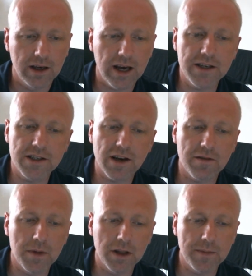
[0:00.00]

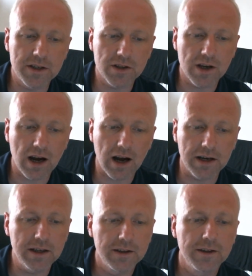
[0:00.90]
87mm
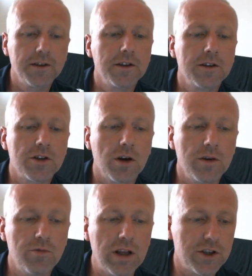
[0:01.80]
high. So
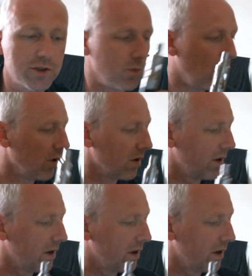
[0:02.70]
really small.